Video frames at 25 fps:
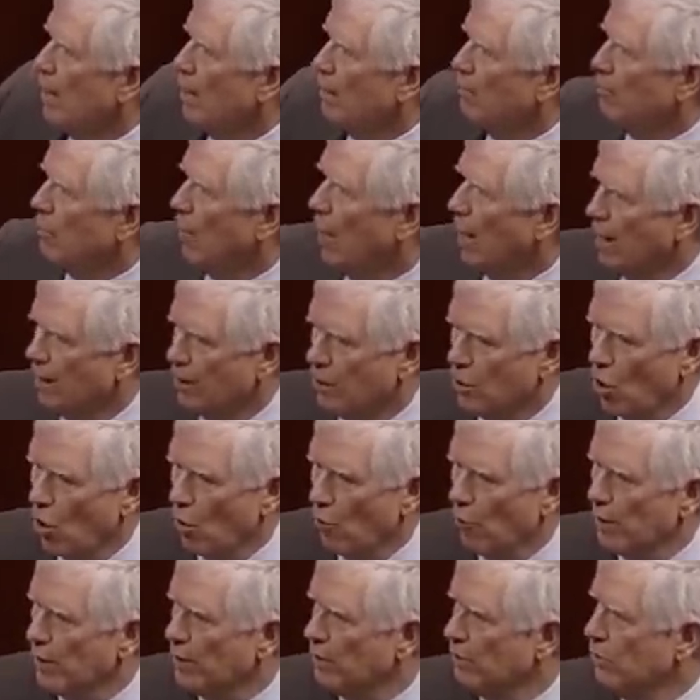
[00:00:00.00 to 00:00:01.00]
by
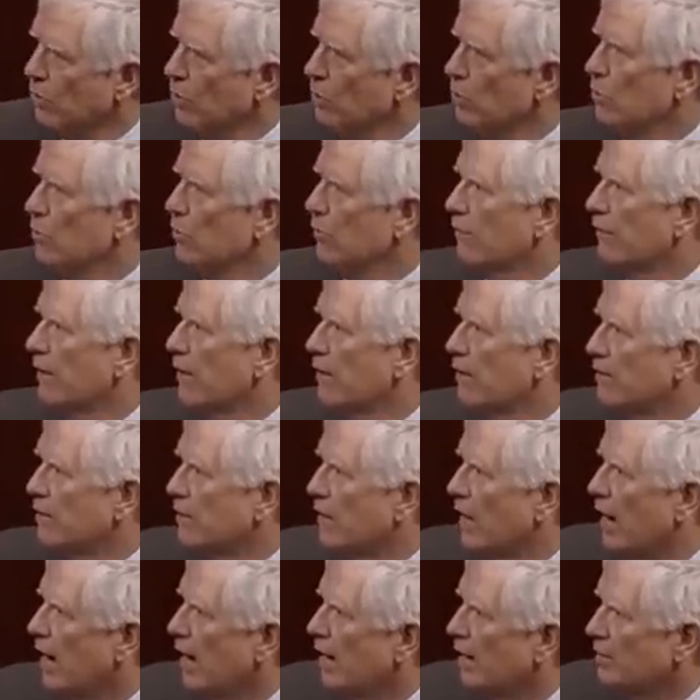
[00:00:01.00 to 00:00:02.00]
going to the
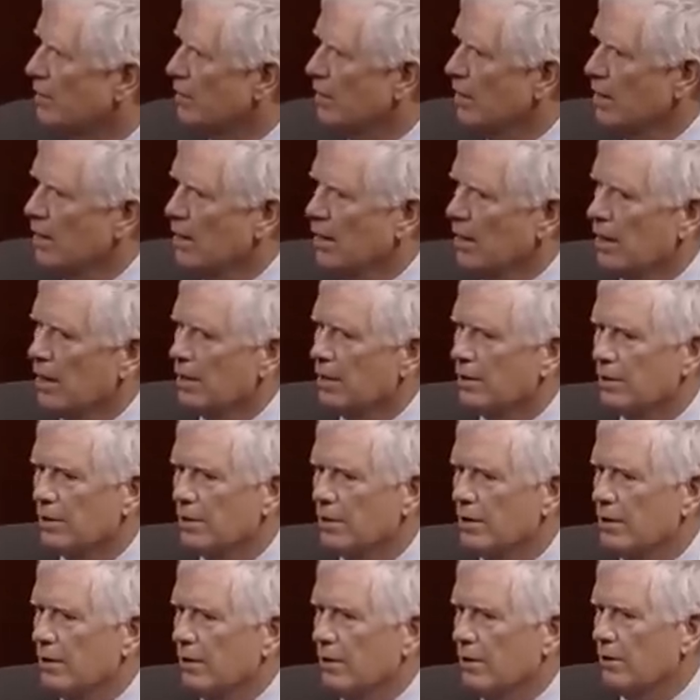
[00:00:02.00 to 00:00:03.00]
FairTax.
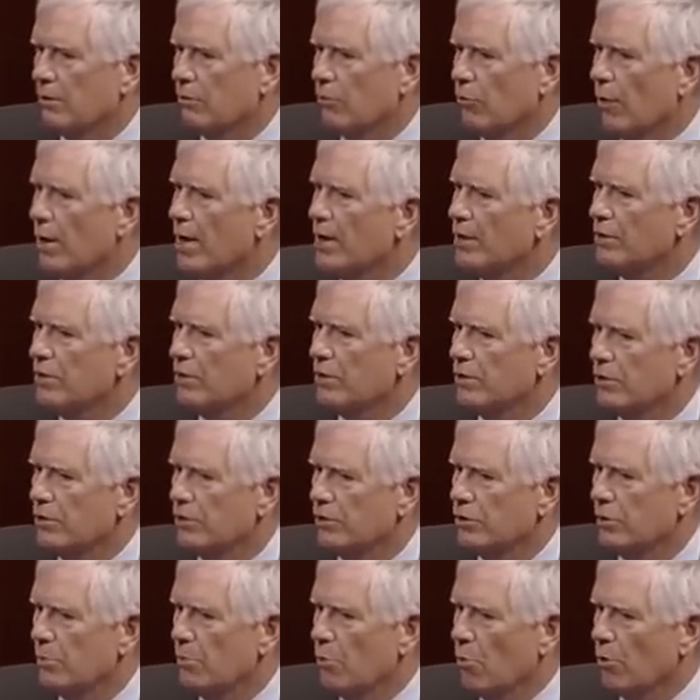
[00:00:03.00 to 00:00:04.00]
The reasons to
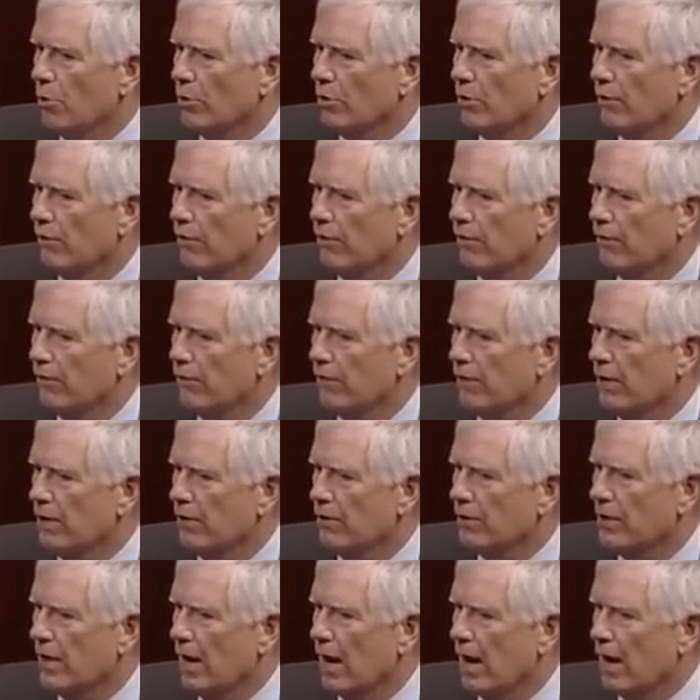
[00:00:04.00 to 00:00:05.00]
support the
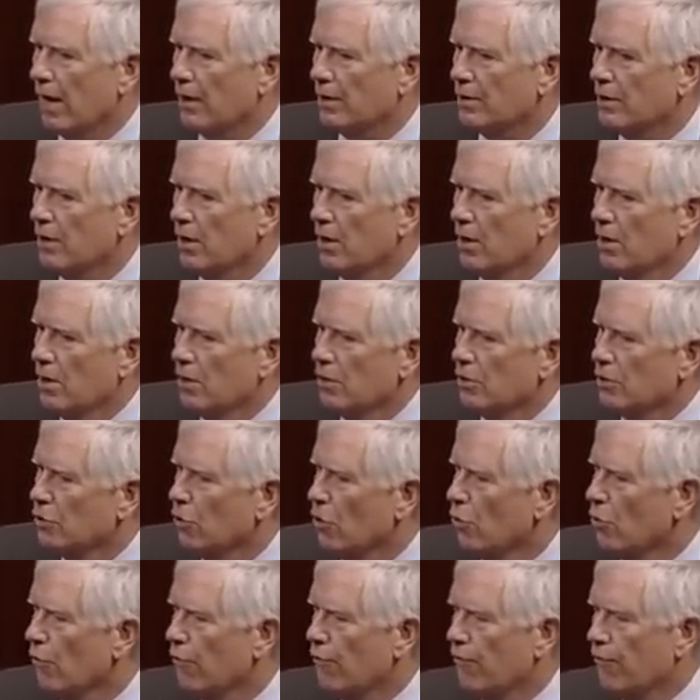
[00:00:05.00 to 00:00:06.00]
FairTax
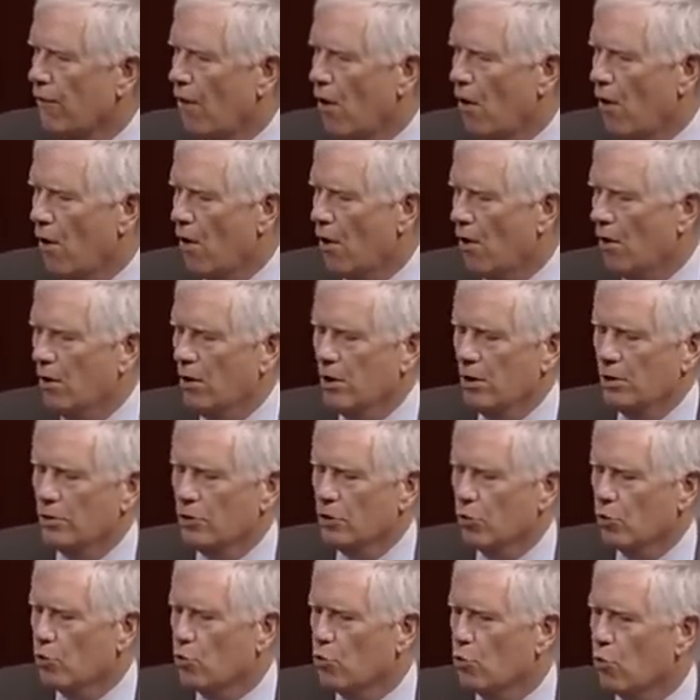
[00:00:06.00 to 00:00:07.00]

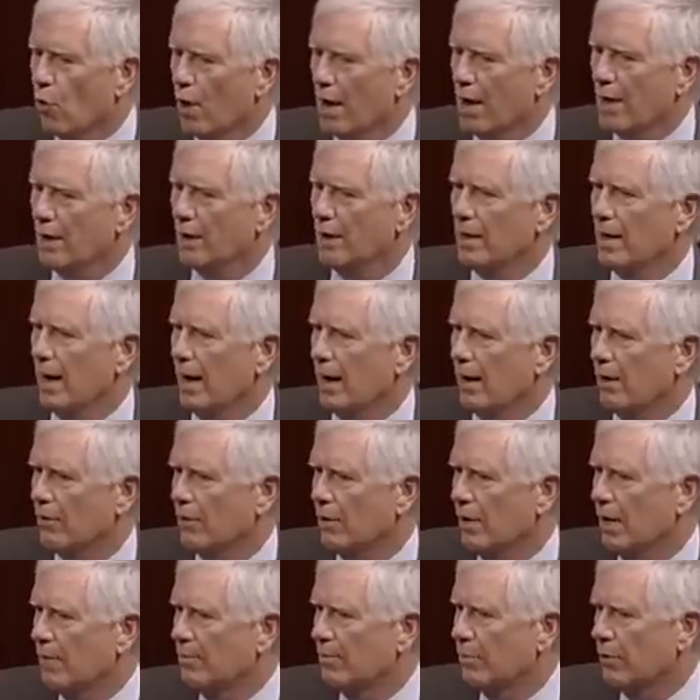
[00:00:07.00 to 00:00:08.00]
so greatly
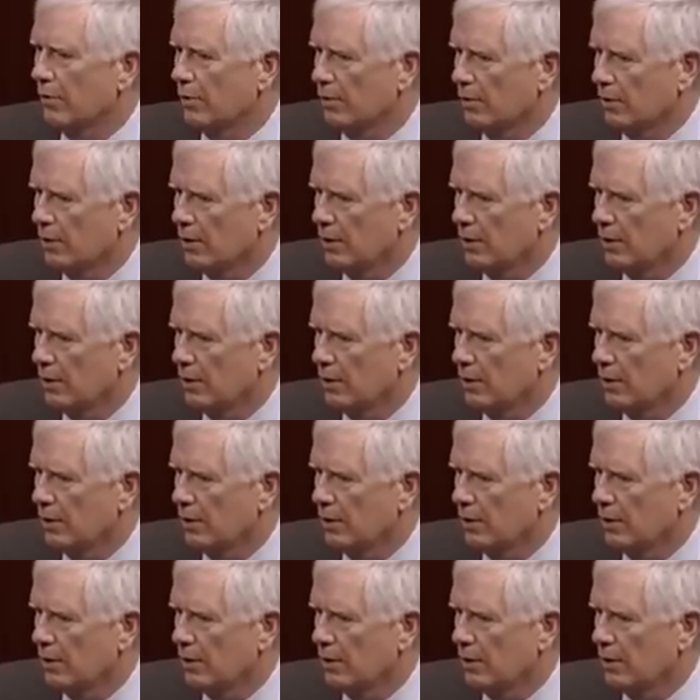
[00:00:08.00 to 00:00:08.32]
outnumber